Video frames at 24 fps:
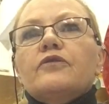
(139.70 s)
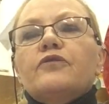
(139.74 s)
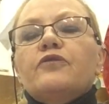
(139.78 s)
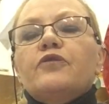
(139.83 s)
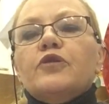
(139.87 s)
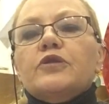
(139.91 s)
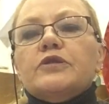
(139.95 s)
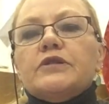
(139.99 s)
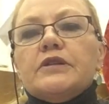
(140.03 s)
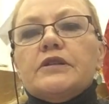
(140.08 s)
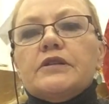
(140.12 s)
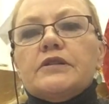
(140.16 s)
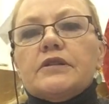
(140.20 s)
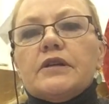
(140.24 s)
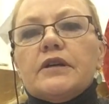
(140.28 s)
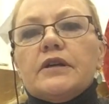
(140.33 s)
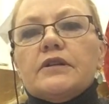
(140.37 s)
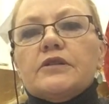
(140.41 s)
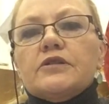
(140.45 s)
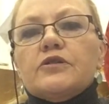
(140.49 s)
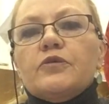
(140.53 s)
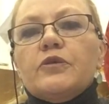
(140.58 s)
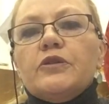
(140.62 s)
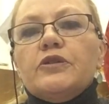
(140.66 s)
40
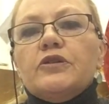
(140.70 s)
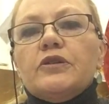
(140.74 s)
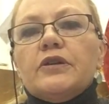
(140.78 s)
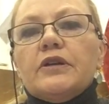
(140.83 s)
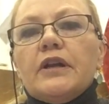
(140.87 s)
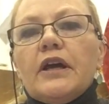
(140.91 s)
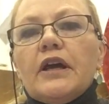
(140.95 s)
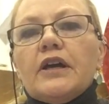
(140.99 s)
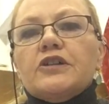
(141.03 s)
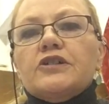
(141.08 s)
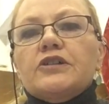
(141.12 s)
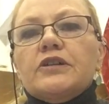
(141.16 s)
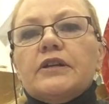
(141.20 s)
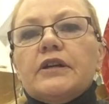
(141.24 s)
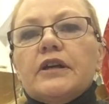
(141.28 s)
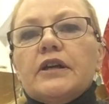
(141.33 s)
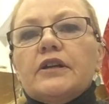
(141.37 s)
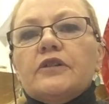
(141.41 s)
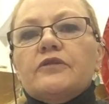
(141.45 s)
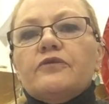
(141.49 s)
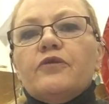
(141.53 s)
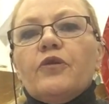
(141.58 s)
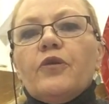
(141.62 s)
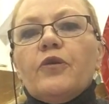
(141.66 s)
cents when you can actually
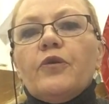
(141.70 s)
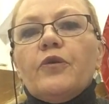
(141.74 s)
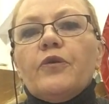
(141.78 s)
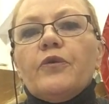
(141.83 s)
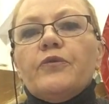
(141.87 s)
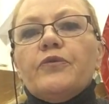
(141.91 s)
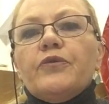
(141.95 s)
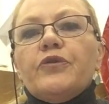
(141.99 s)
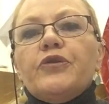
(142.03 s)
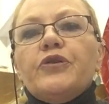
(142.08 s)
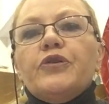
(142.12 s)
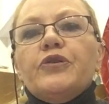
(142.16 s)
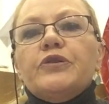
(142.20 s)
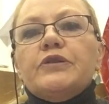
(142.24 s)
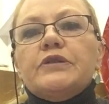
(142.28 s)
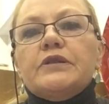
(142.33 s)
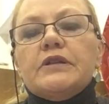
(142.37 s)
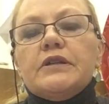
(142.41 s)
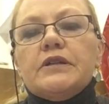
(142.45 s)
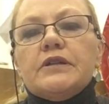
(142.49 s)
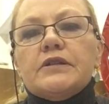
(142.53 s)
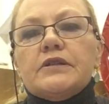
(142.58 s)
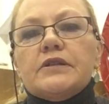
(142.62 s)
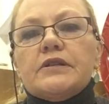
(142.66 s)
get it for
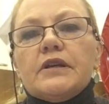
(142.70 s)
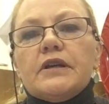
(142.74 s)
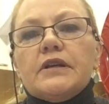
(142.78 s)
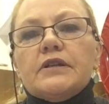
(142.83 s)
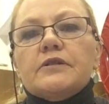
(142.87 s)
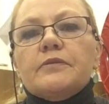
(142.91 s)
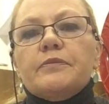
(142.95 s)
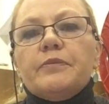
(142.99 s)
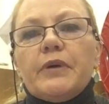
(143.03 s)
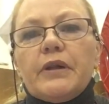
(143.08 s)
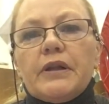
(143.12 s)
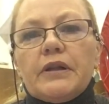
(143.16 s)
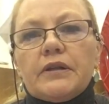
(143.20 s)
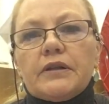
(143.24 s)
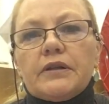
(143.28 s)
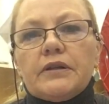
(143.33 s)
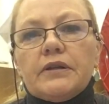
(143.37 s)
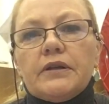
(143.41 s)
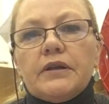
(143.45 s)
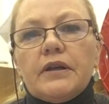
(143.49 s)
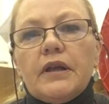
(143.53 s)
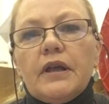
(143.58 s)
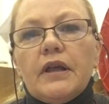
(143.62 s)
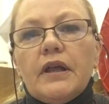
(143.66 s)
13 cents bulk.
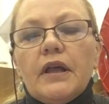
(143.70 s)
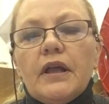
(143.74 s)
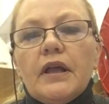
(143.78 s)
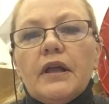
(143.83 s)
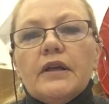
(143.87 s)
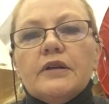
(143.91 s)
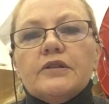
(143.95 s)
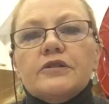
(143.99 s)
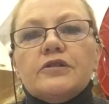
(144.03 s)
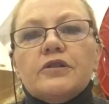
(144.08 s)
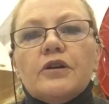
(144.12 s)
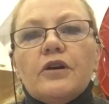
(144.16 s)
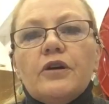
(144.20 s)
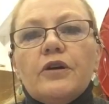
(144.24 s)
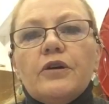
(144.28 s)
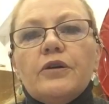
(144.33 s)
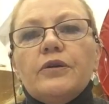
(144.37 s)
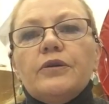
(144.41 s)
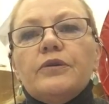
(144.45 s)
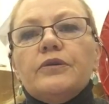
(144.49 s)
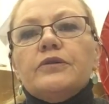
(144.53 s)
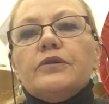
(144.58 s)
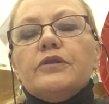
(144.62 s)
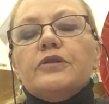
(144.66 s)

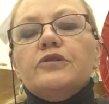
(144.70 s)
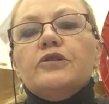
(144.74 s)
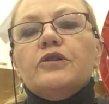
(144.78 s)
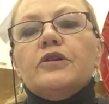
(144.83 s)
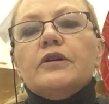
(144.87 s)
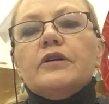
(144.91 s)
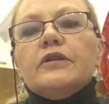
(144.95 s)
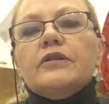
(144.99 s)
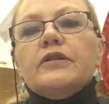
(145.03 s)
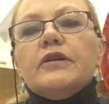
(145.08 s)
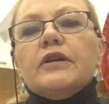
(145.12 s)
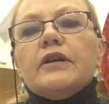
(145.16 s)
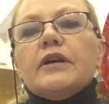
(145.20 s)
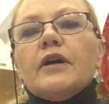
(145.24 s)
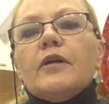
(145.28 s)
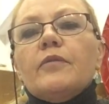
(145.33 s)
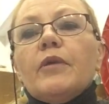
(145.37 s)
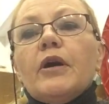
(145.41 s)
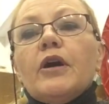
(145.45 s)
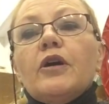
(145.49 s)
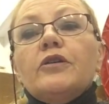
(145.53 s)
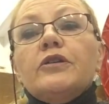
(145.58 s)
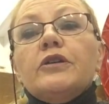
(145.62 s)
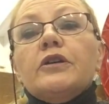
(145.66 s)
So you got to think,
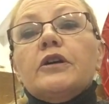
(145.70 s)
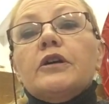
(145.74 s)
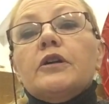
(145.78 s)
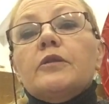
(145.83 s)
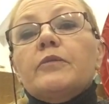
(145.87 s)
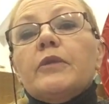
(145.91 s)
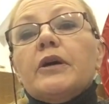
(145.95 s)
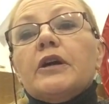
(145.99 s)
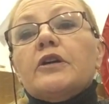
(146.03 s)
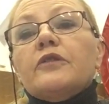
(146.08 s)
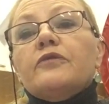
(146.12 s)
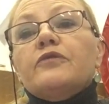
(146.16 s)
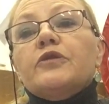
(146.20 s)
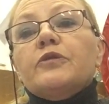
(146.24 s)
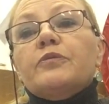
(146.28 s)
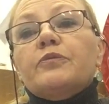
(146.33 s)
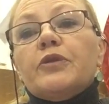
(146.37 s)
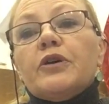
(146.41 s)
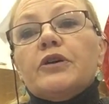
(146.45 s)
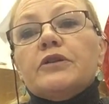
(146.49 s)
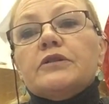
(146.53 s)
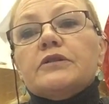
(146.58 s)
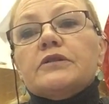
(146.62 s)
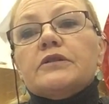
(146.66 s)
am I only going to make a few
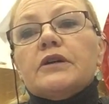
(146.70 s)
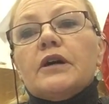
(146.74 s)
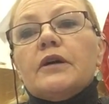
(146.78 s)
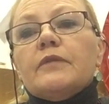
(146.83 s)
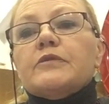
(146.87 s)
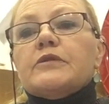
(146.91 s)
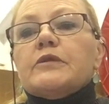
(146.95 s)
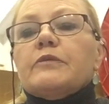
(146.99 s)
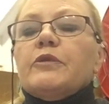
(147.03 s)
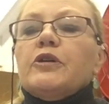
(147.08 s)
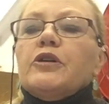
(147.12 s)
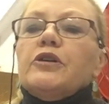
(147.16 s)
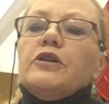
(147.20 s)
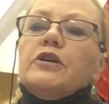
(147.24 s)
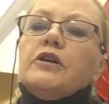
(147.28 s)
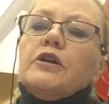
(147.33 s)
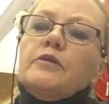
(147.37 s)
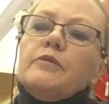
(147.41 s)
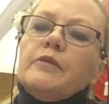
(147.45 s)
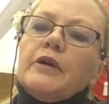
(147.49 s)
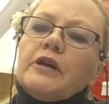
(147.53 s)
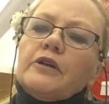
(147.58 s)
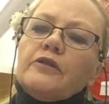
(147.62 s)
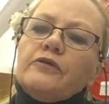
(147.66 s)
prototypes? Am I only
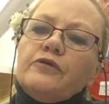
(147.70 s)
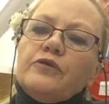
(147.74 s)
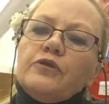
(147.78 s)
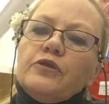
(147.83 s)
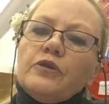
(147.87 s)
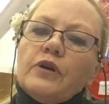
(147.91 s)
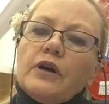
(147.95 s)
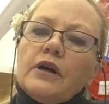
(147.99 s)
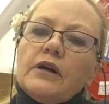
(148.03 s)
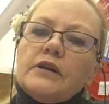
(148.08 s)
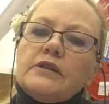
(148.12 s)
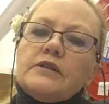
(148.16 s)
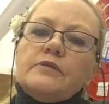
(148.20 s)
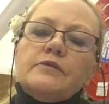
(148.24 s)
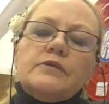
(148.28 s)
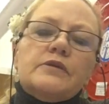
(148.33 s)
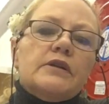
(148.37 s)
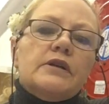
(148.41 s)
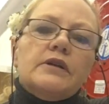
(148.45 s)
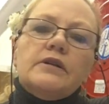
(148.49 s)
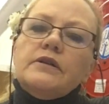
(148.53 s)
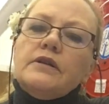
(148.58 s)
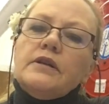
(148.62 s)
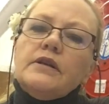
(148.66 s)
going to make a few items?
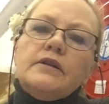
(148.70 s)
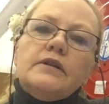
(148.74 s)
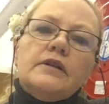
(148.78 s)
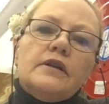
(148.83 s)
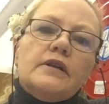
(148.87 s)
Then